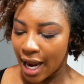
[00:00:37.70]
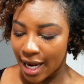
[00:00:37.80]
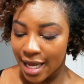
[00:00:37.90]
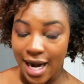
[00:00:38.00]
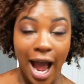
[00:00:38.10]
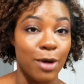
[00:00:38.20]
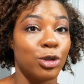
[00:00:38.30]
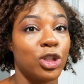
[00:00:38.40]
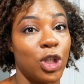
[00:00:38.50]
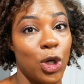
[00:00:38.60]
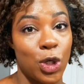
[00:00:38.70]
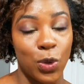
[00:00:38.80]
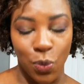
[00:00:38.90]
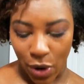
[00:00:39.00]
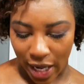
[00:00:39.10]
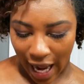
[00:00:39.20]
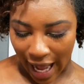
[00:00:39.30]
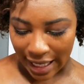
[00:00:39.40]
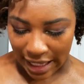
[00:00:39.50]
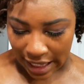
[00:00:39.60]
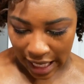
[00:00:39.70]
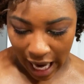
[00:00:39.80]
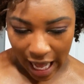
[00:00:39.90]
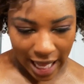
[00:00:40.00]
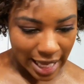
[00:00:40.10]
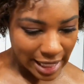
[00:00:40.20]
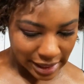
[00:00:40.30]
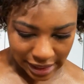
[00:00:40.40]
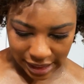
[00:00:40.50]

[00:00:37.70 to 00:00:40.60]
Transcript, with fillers: and I will show you what I got.